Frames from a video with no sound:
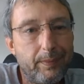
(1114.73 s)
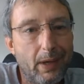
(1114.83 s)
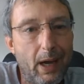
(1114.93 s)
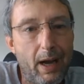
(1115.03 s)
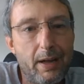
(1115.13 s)

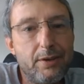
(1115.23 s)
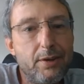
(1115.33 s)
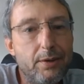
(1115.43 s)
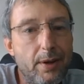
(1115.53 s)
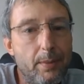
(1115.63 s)
I do
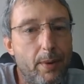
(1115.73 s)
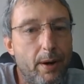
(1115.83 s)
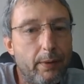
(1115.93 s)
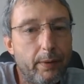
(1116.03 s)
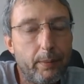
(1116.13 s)

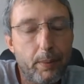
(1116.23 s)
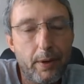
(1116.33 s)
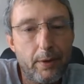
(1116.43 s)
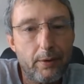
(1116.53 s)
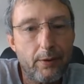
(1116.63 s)
DMR
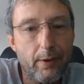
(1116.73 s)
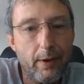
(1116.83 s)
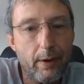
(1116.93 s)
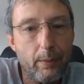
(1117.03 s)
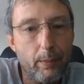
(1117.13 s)
repeaters in
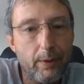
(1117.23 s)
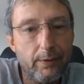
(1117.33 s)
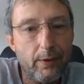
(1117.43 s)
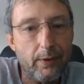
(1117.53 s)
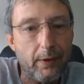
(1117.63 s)
increments
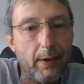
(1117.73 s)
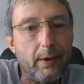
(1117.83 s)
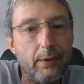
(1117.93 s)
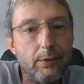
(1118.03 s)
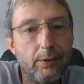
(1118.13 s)
of
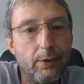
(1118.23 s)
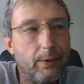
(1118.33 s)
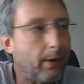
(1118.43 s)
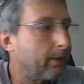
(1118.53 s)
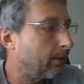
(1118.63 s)
10, so
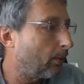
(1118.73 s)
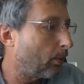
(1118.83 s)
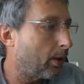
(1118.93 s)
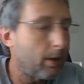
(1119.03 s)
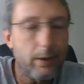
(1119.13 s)
like the
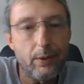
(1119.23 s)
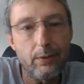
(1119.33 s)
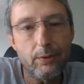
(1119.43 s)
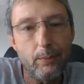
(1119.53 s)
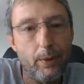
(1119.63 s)
one I use
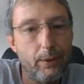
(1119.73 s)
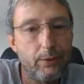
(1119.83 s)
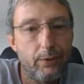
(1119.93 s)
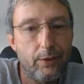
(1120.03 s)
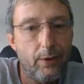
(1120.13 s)
the most,